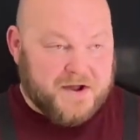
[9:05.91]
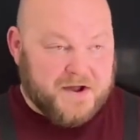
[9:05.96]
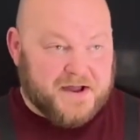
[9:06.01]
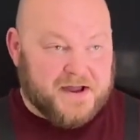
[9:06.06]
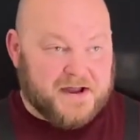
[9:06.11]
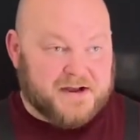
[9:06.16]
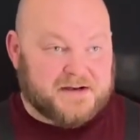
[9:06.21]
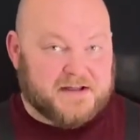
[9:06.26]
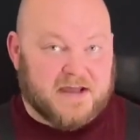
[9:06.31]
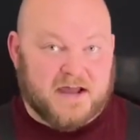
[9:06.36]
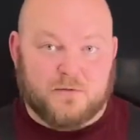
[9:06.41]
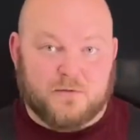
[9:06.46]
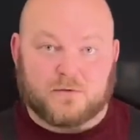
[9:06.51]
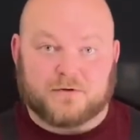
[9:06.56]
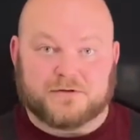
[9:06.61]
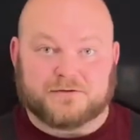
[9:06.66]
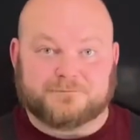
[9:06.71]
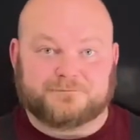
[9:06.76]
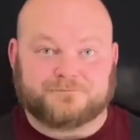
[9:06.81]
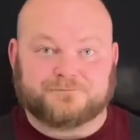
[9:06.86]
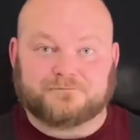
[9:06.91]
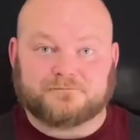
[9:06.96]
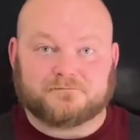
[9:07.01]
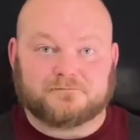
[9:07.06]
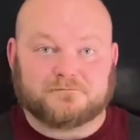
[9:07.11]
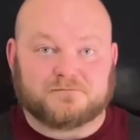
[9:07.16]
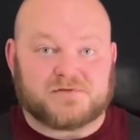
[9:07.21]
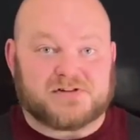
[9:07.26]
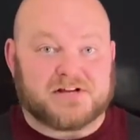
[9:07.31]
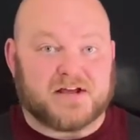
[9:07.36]
And yeah, we'll
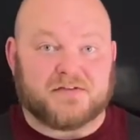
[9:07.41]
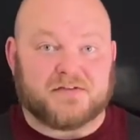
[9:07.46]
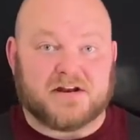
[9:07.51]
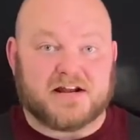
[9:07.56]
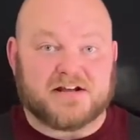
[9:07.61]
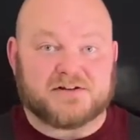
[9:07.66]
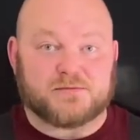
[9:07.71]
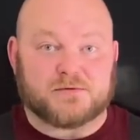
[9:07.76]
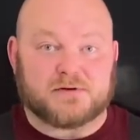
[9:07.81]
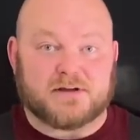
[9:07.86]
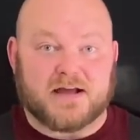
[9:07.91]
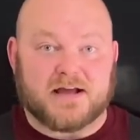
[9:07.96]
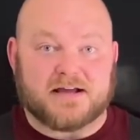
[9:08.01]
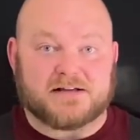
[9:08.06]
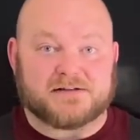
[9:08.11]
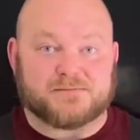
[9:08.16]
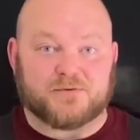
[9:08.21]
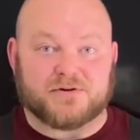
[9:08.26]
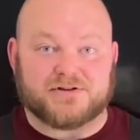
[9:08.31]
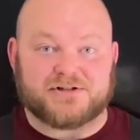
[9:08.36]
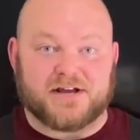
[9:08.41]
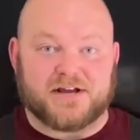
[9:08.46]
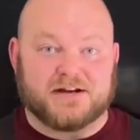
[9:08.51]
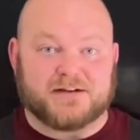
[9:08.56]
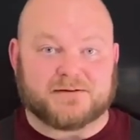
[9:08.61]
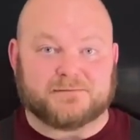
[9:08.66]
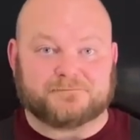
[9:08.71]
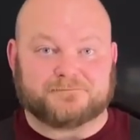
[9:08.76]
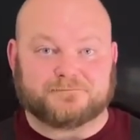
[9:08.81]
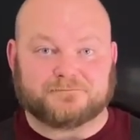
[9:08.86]
see you on the next one, guys. Appreciate it.